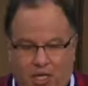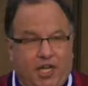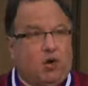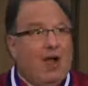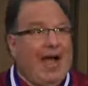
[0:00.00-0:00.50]

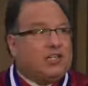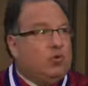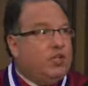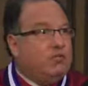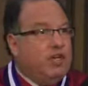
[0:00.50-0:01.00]
interact
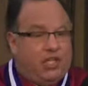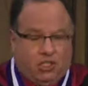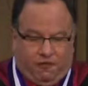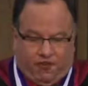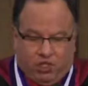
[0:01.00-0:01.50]
with
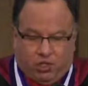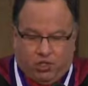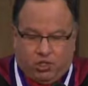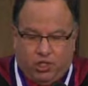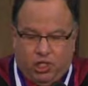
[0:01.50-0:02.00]
legal
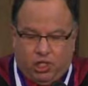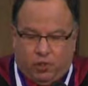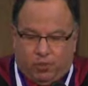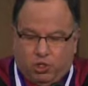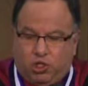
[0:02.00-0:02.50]
officials
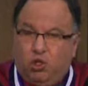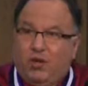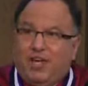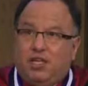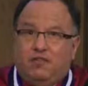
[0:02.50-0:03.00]
to pursue
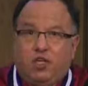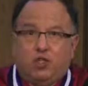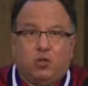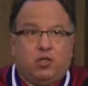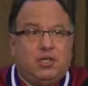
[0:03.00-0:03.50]

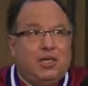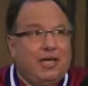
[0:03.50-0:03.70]
individual